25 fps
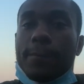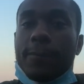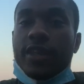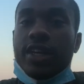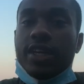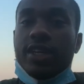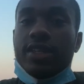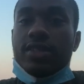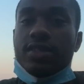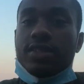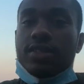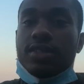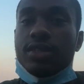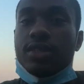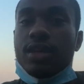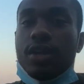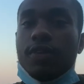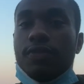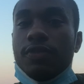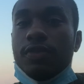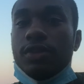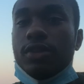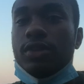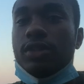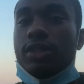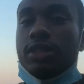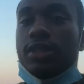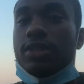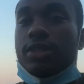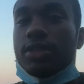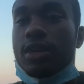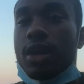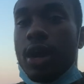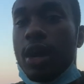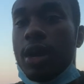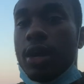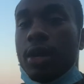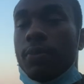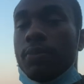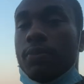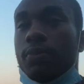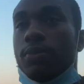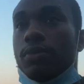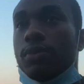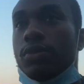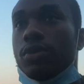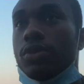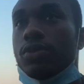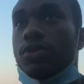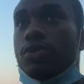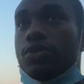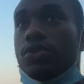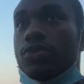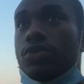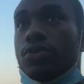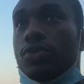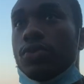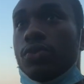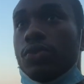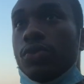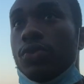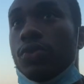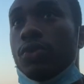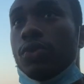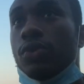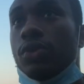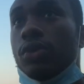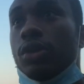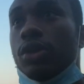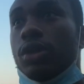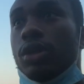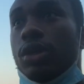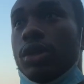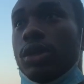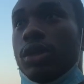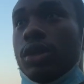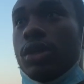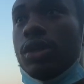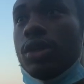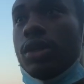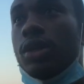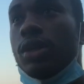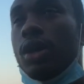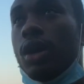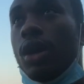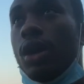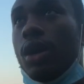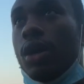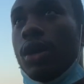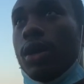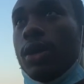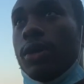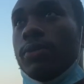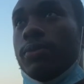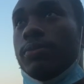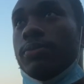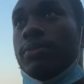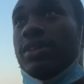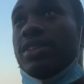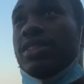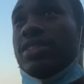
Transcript: It's definitely time to um, be